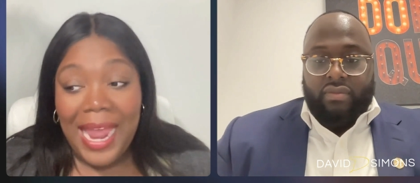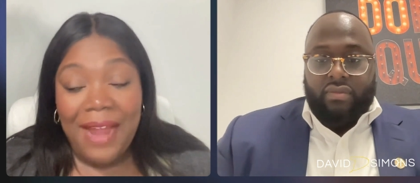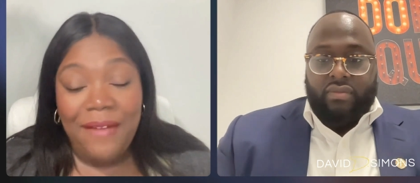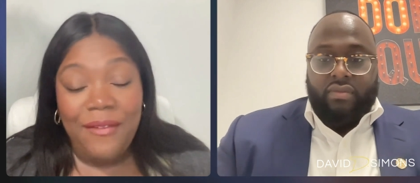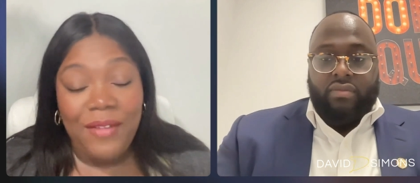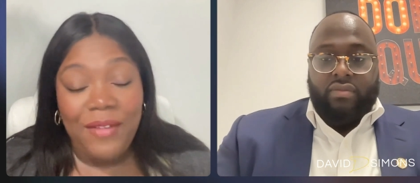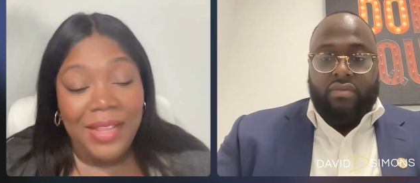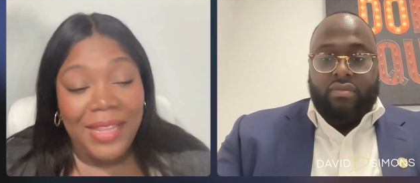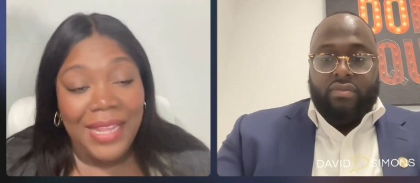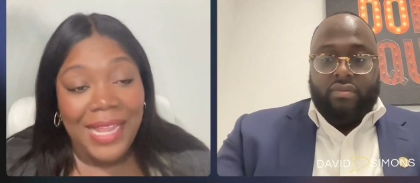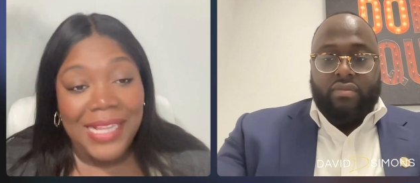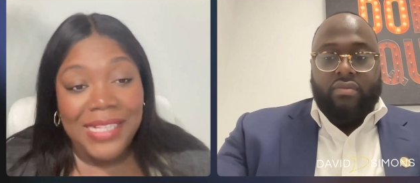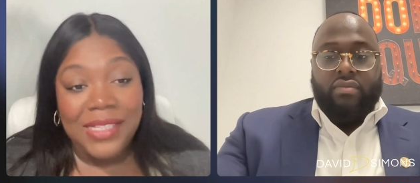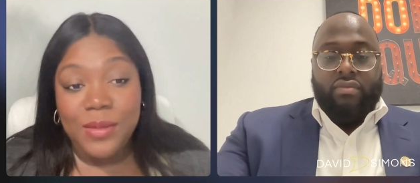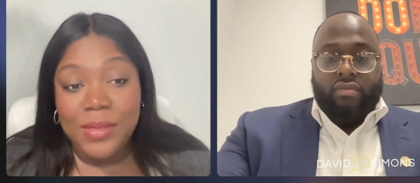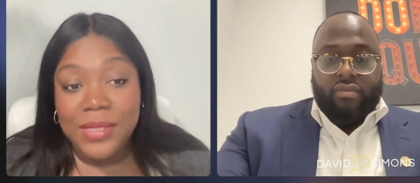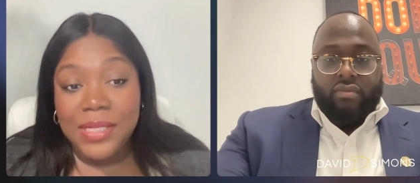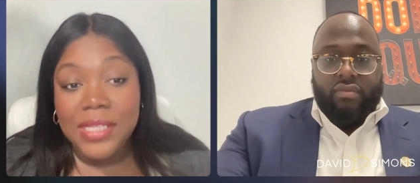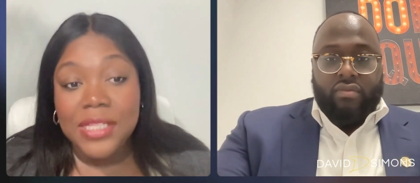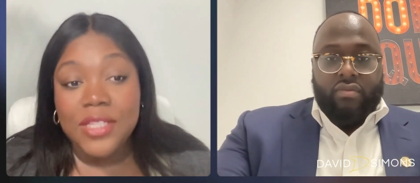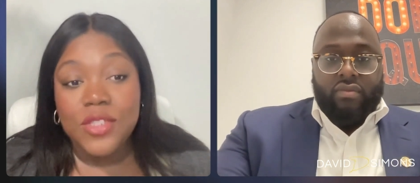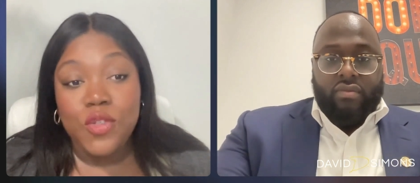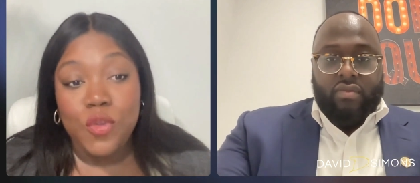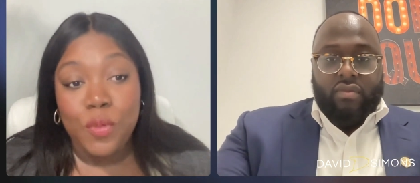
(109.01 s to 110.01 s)
Speaker 1: I realized it
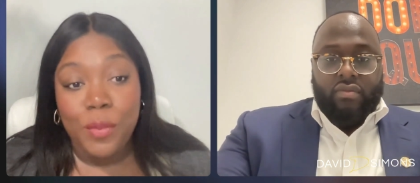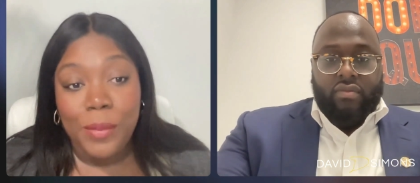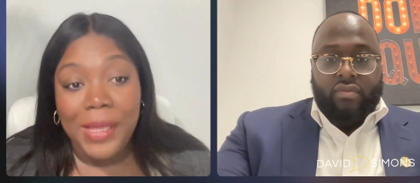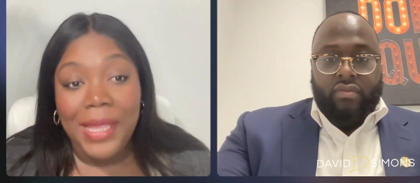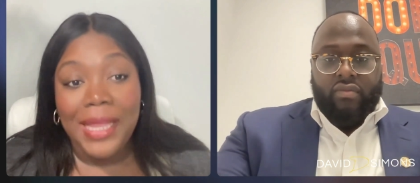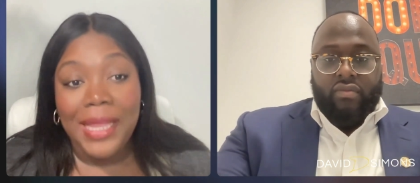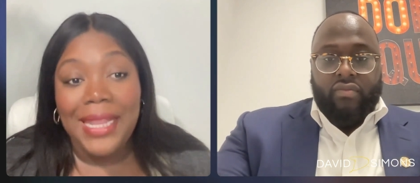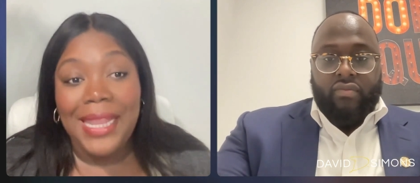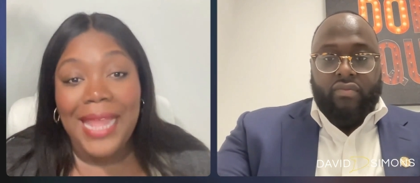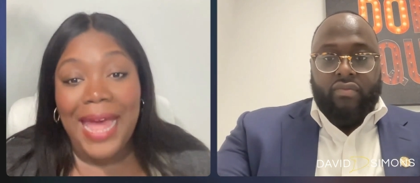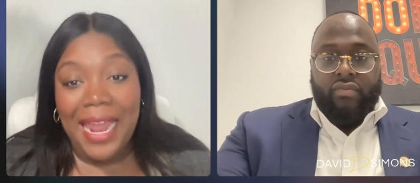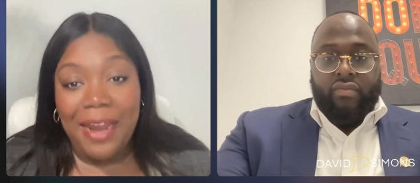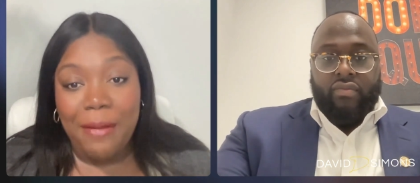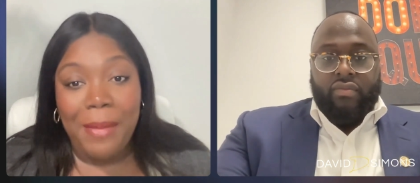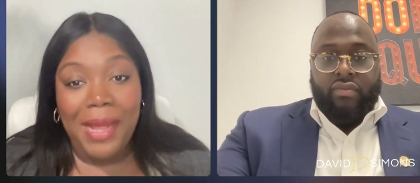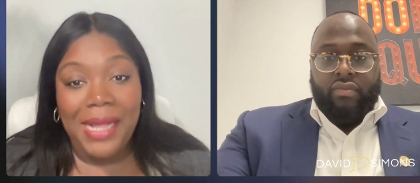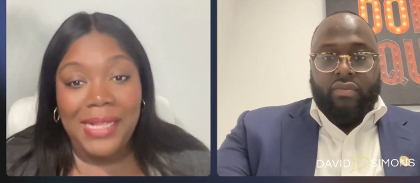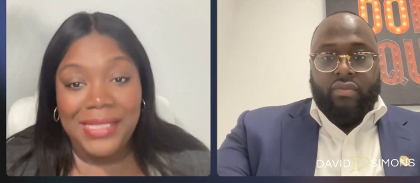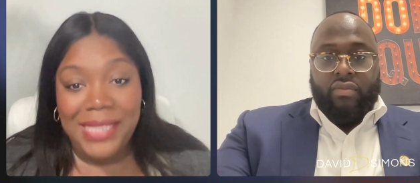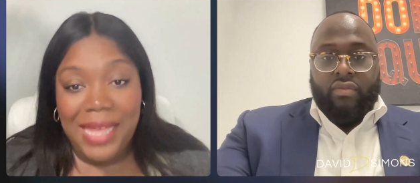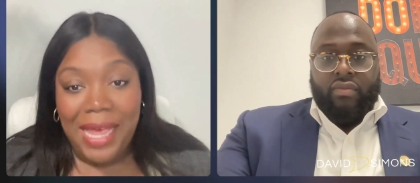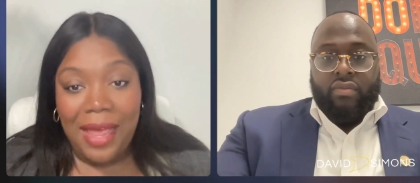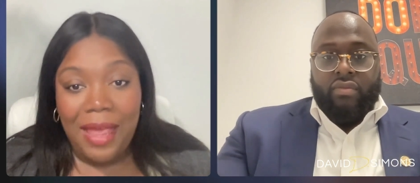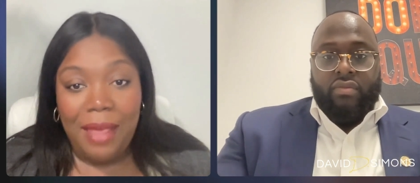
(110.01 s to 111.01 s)
was consuming a lot of
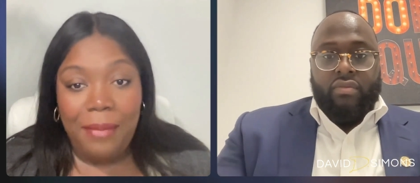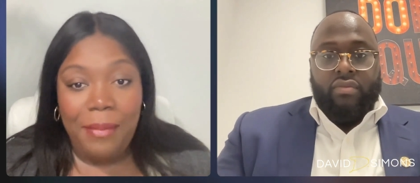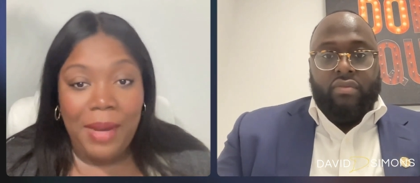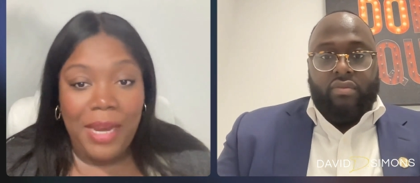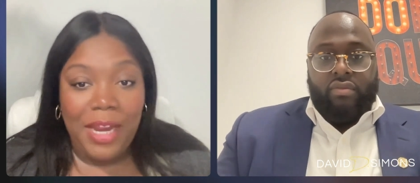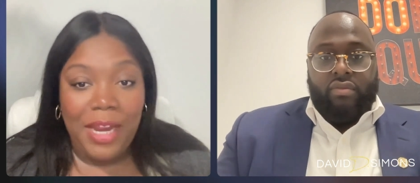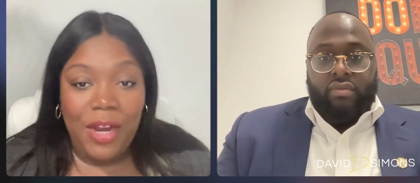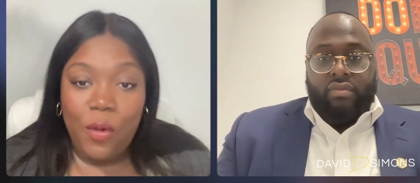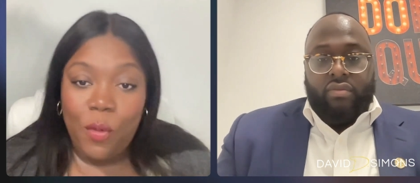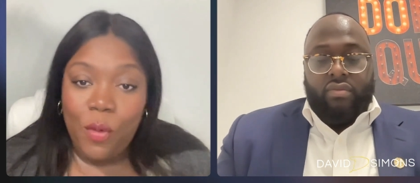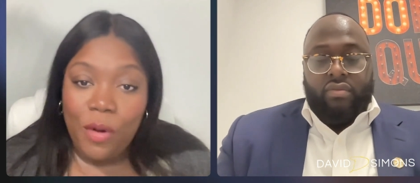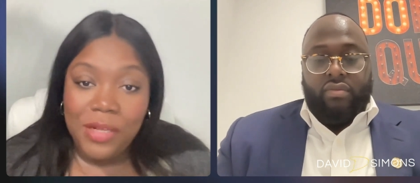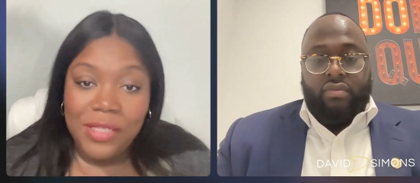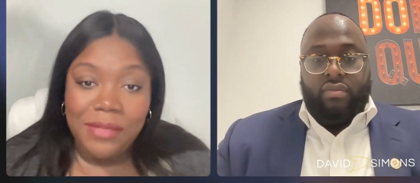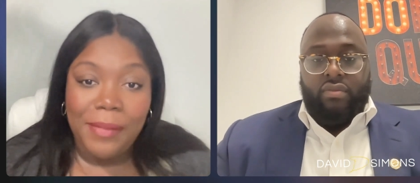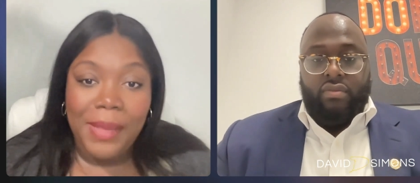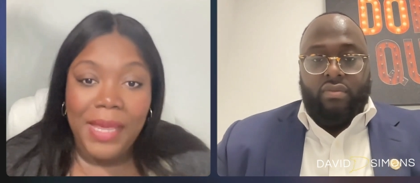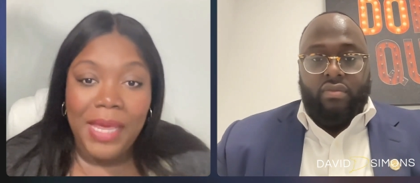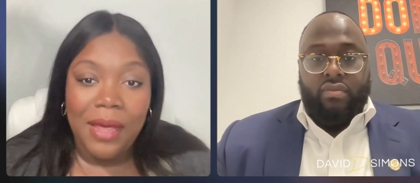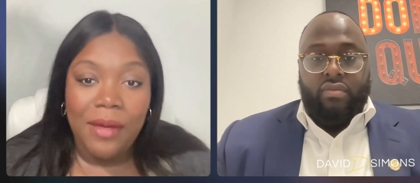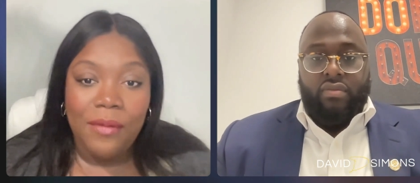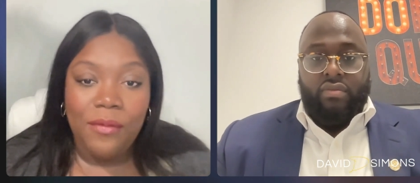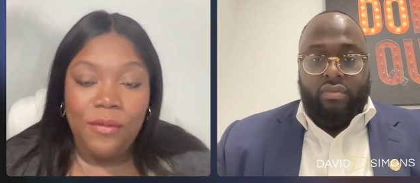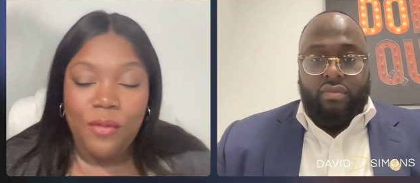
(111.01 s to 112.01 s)
my time. And in order to
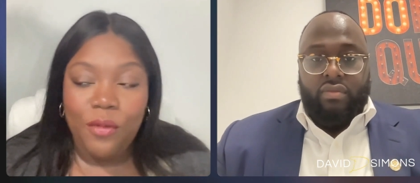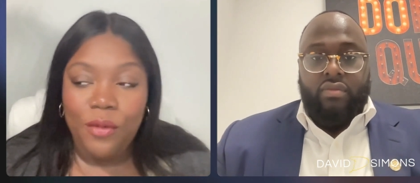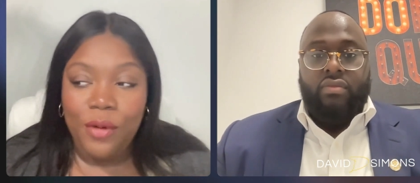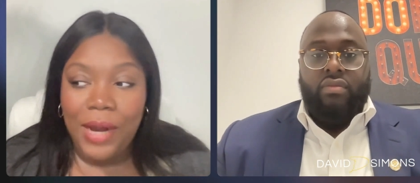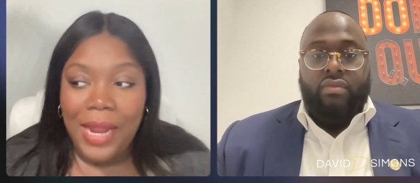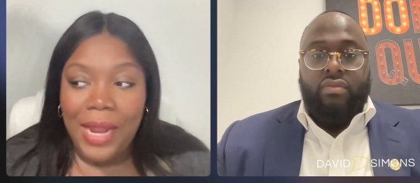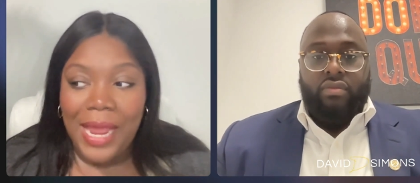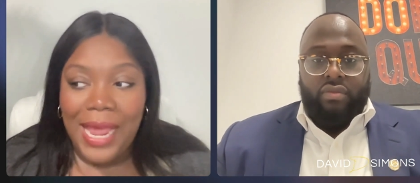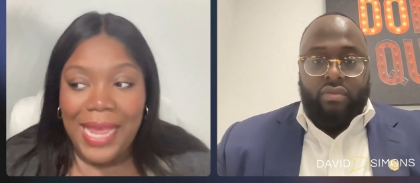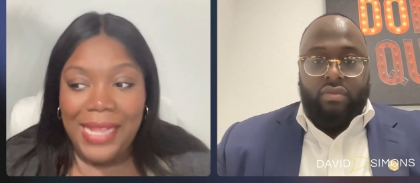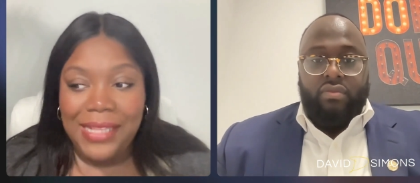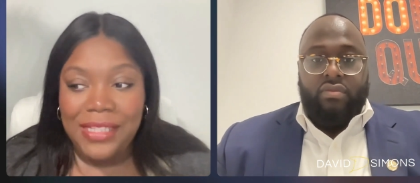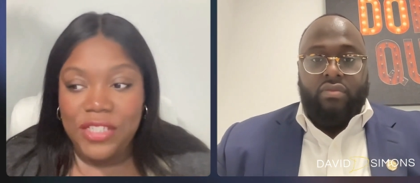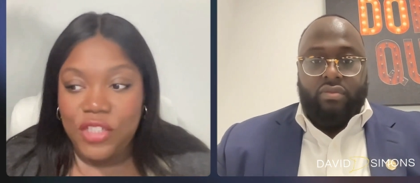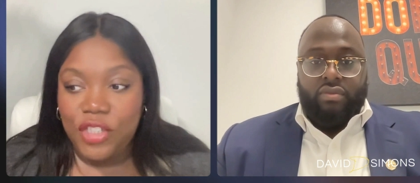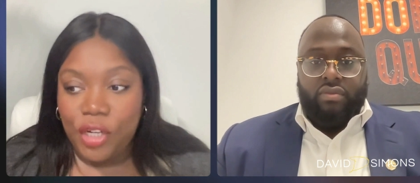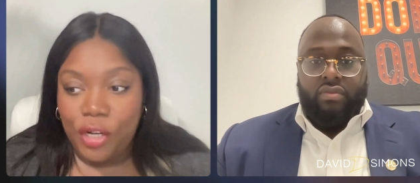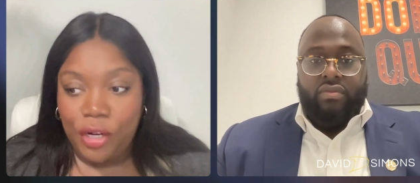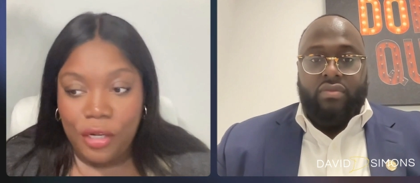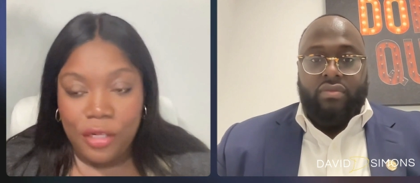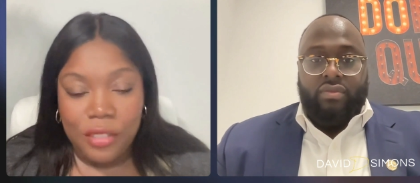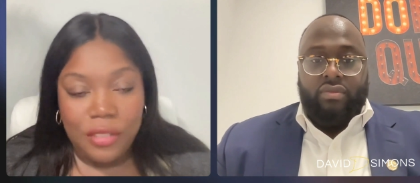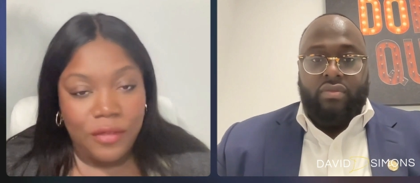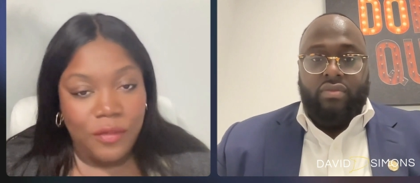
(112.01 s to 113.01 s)
make up for it, I had to
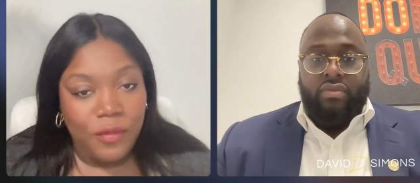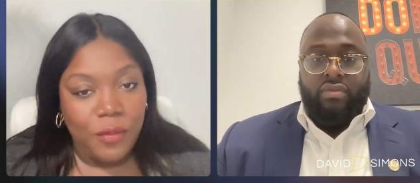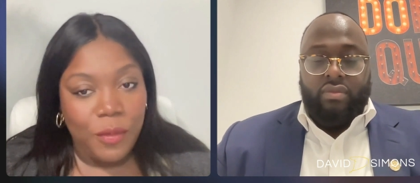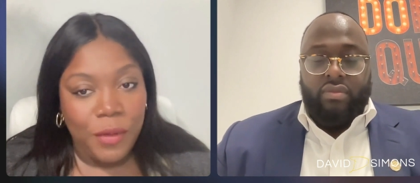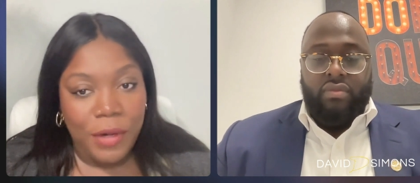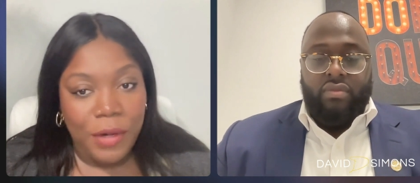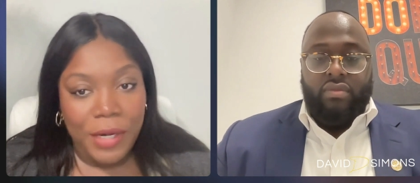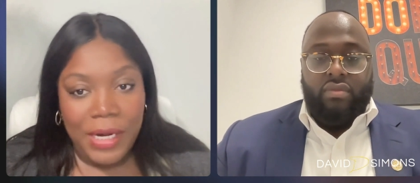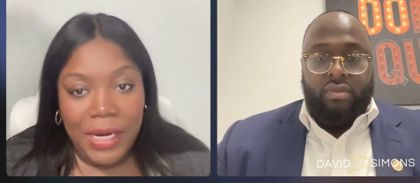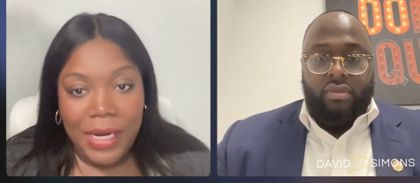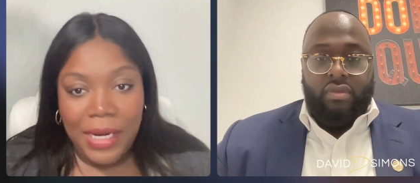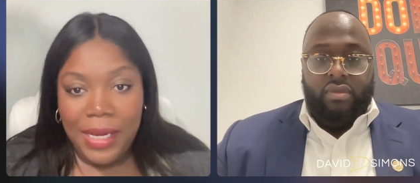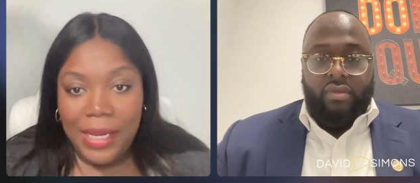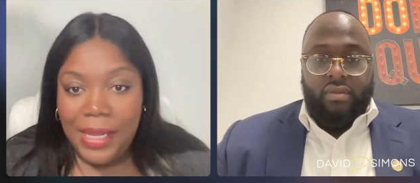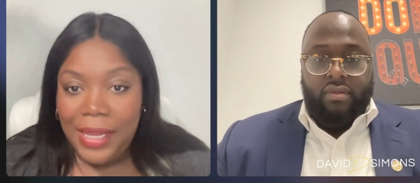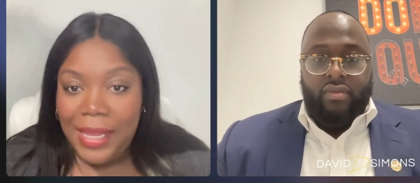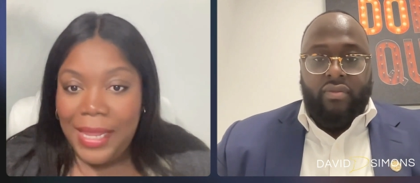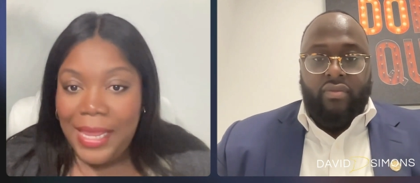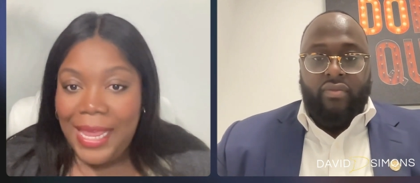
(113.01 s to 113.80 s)
charge for it.